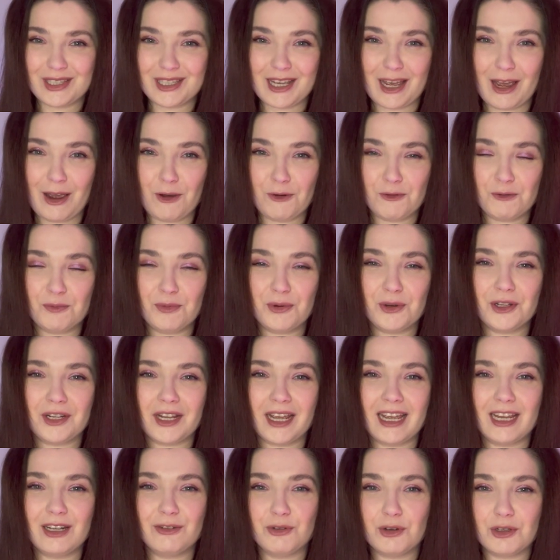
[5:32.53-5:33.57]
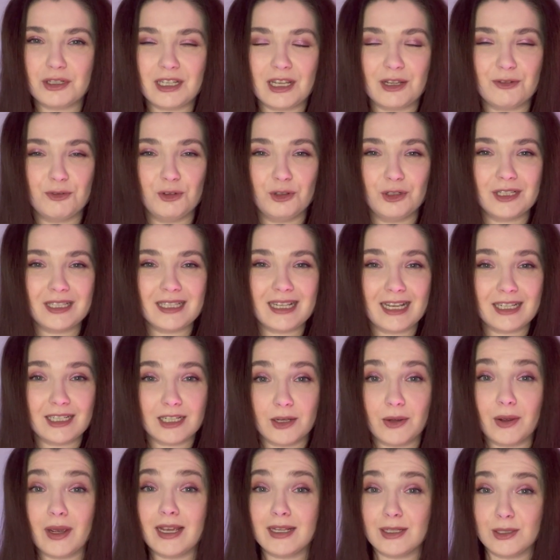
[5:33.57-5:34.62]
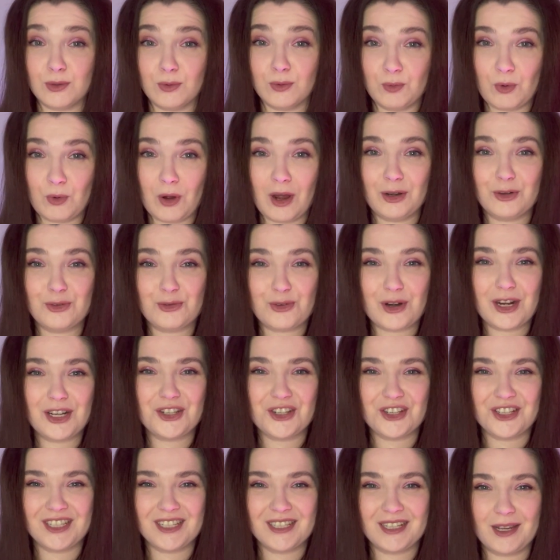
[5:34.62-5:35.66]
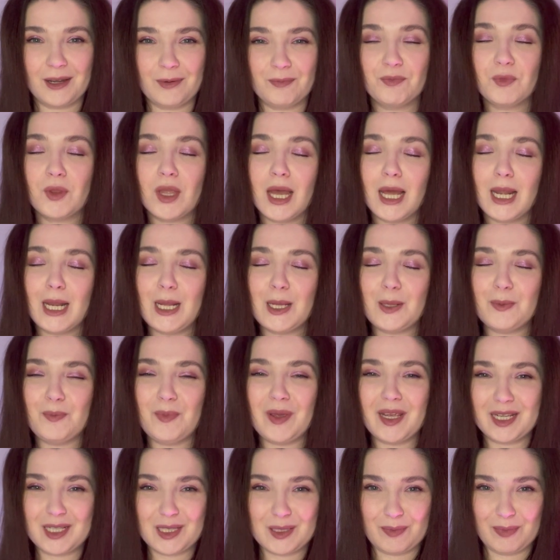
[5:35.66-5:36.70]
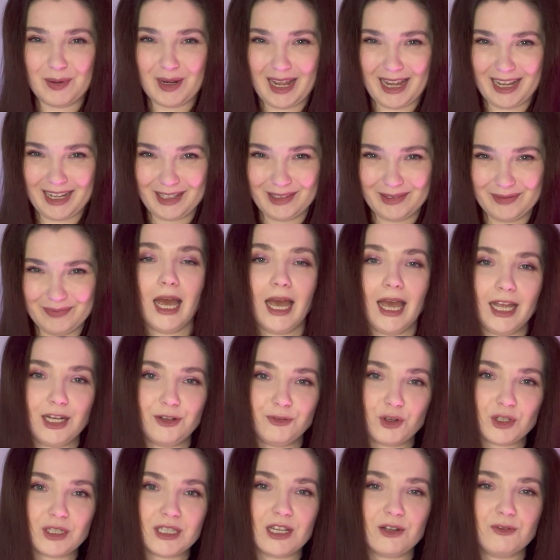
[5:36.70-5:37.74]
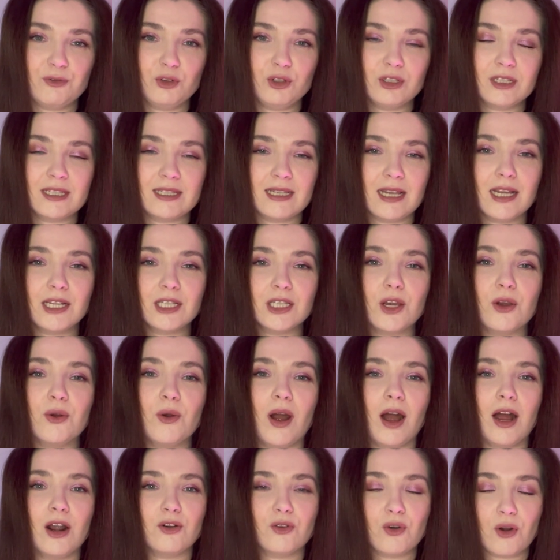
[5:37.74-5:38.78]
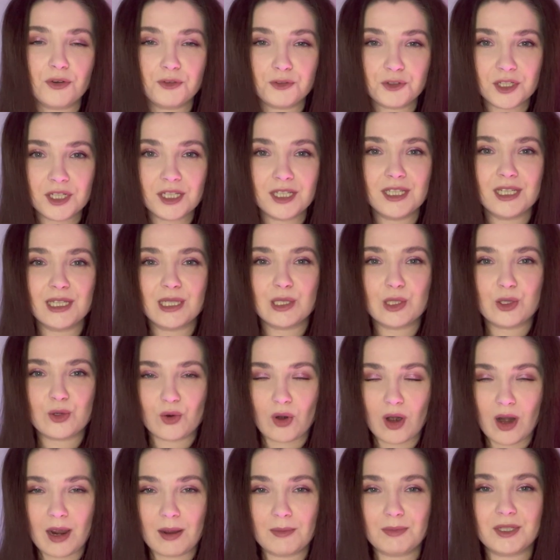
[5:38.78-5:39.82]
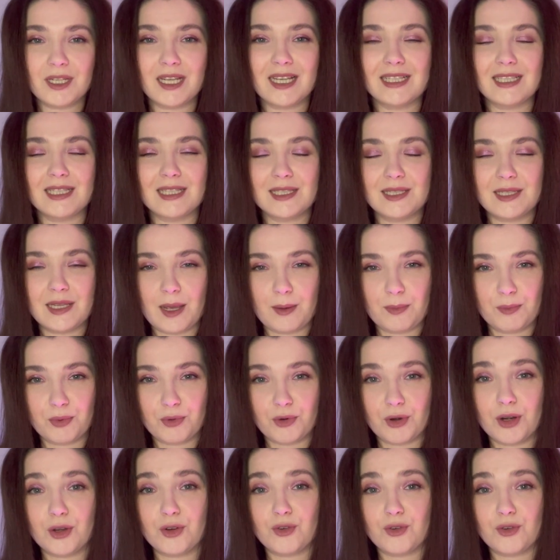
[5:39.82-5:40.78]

how I've put head voice and falsetto as one register? Let me explain. Head voice and falsetto are often described as separate